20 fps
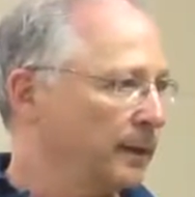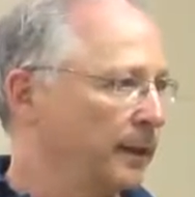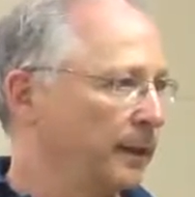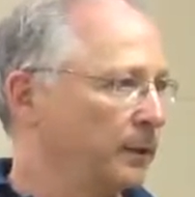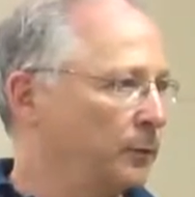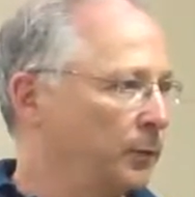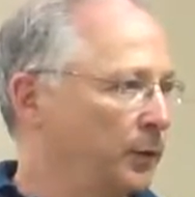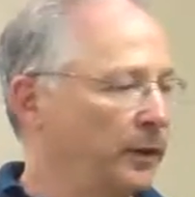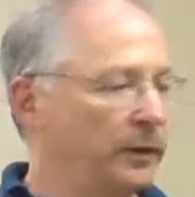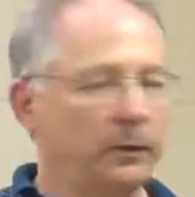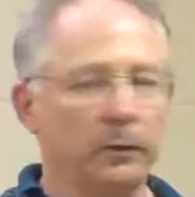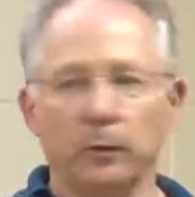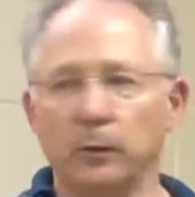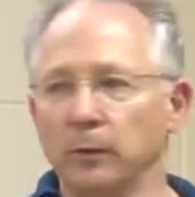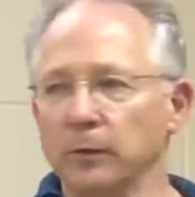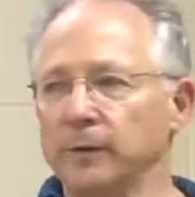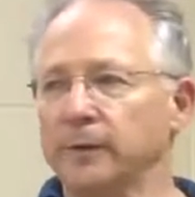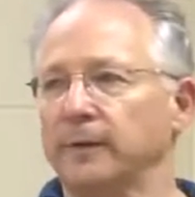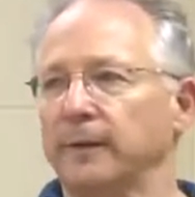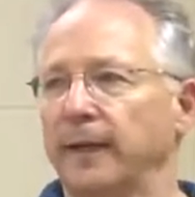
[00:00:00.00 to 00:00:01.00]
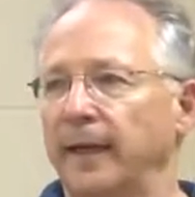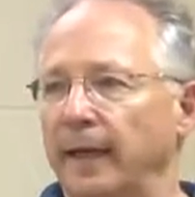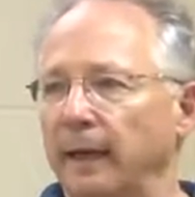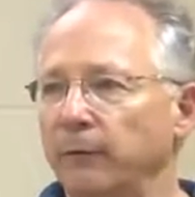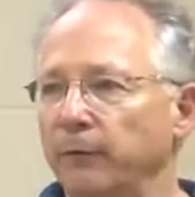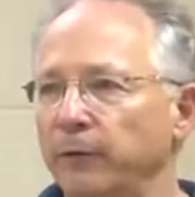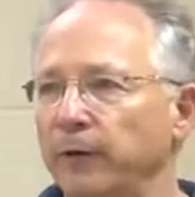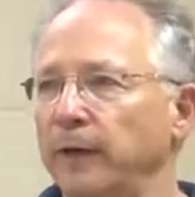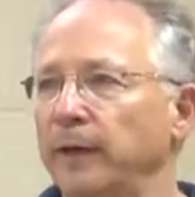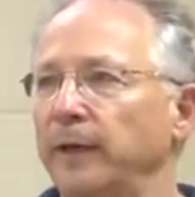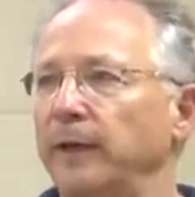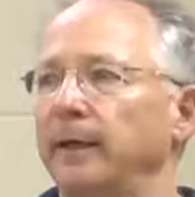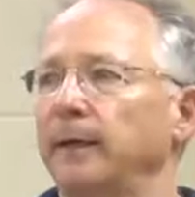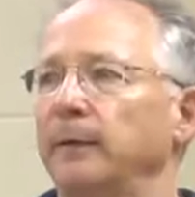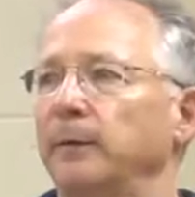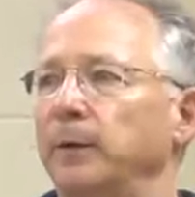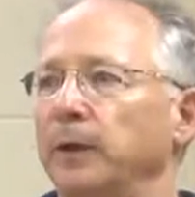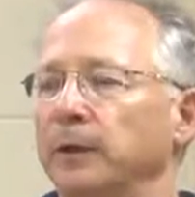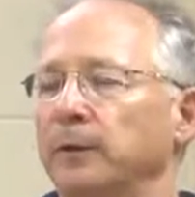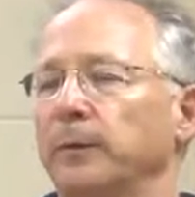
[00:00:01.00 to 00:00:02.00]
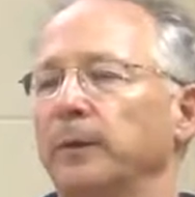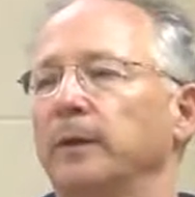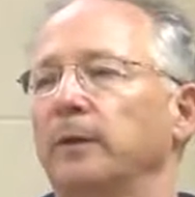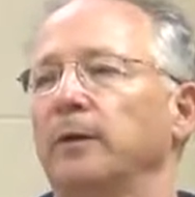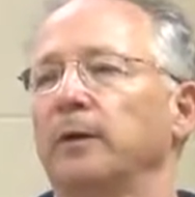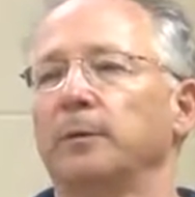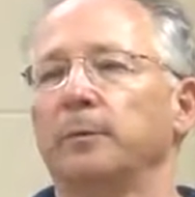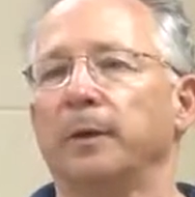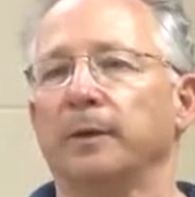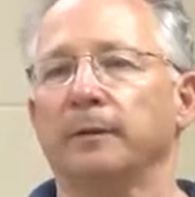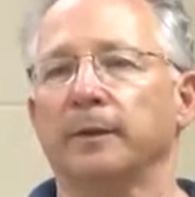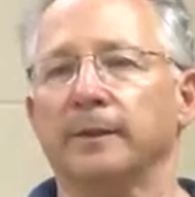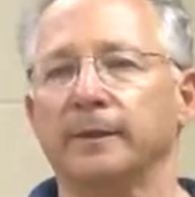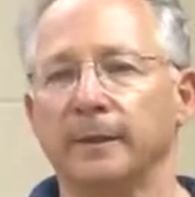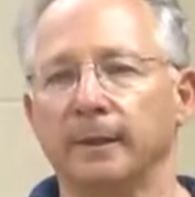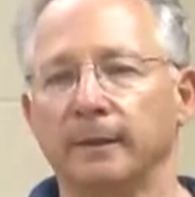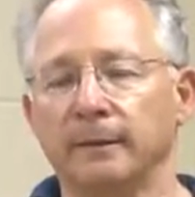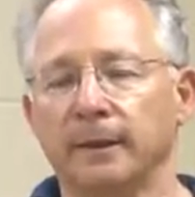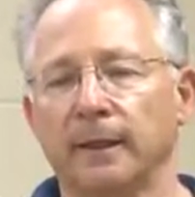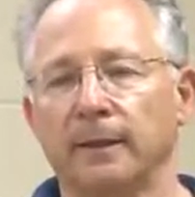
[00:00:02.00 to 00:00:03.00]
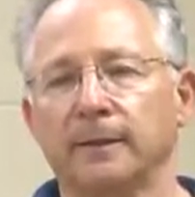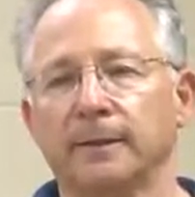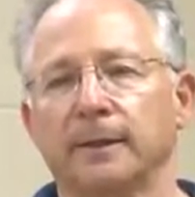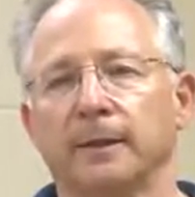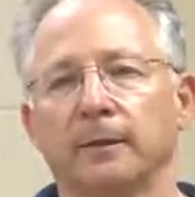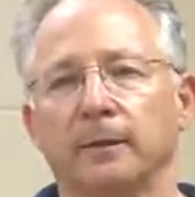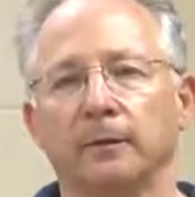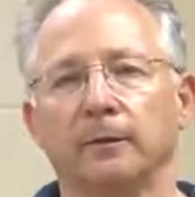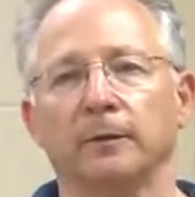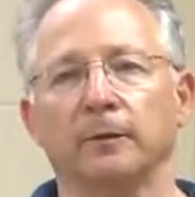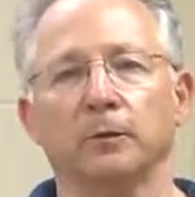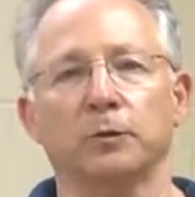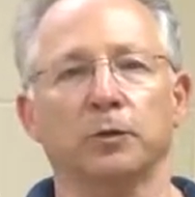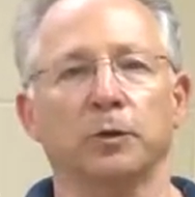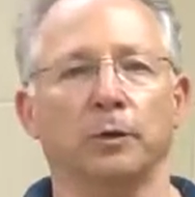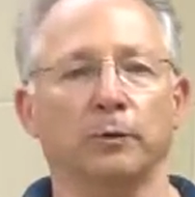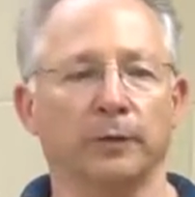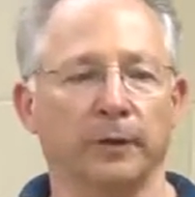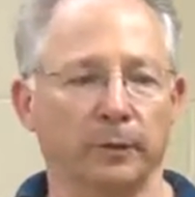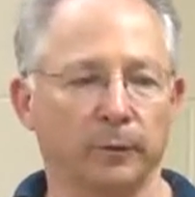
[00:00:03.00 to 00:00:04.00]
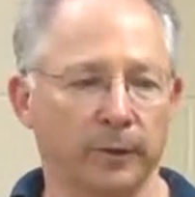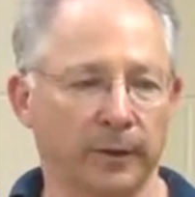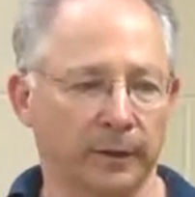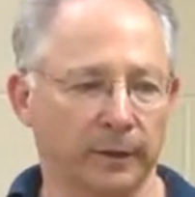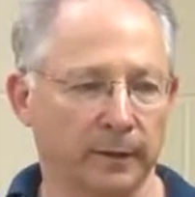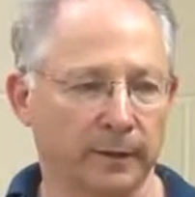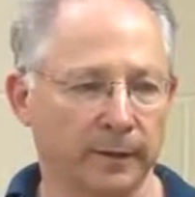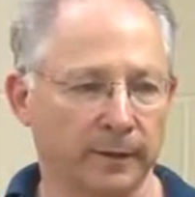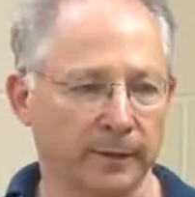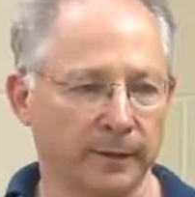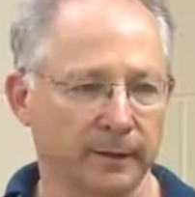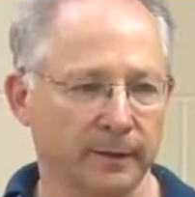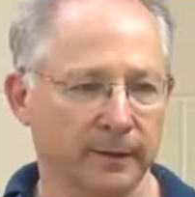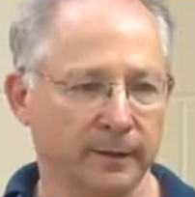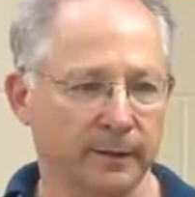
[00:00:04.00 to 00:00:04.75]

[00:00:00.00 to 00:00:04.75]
And we used heavily what we know about the syntax in order to show the uniqueness.